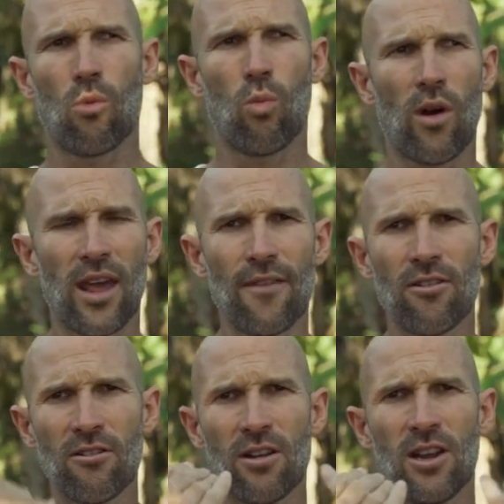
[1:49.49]

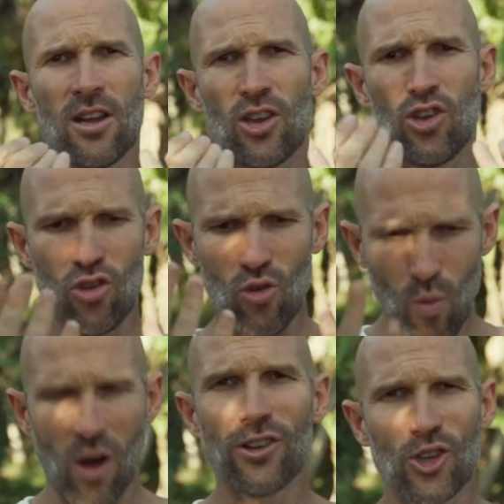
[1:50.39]
Whatever you
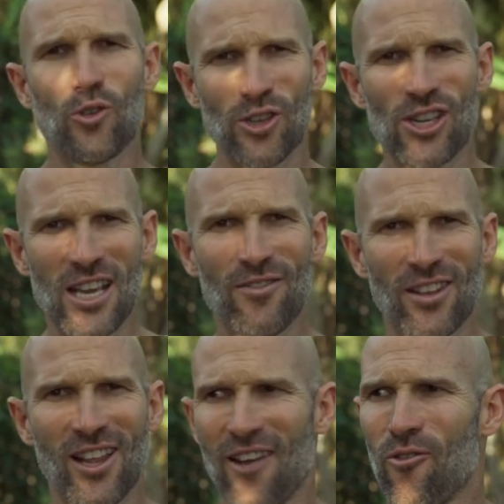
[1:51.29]
want to achieve
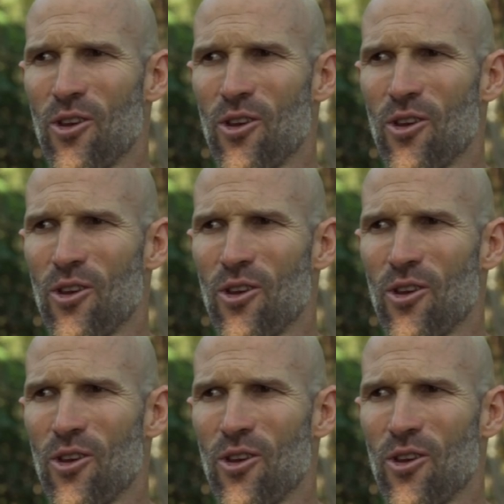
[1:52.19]
in life,